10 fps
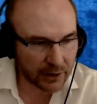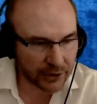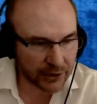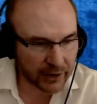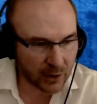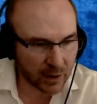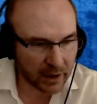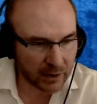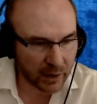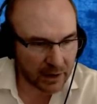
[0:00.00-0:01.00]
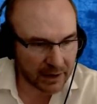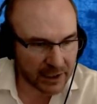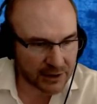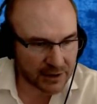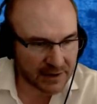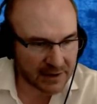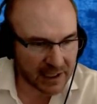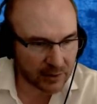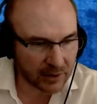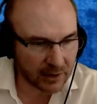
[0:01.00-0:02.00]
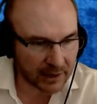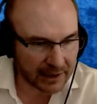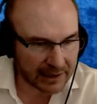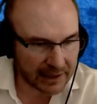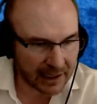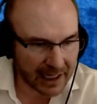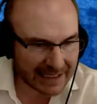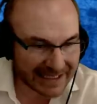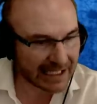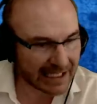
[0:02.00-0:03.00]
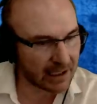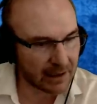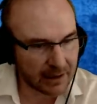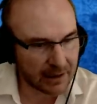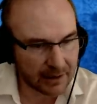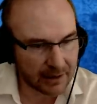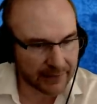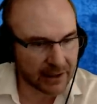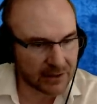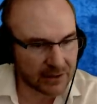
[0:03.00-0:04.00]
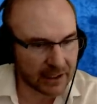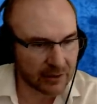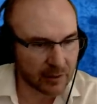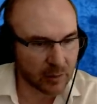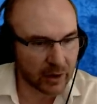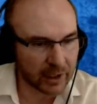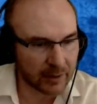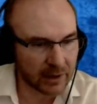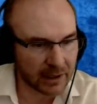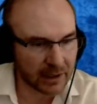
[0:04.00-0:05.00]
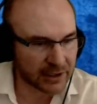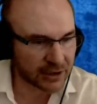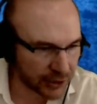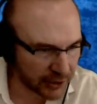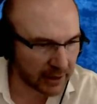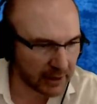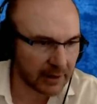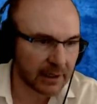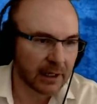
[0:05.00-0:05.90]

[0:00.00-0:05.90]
thirty-one, where Elisha's disciple Gehazi fails to heal the boy, but Elisha could.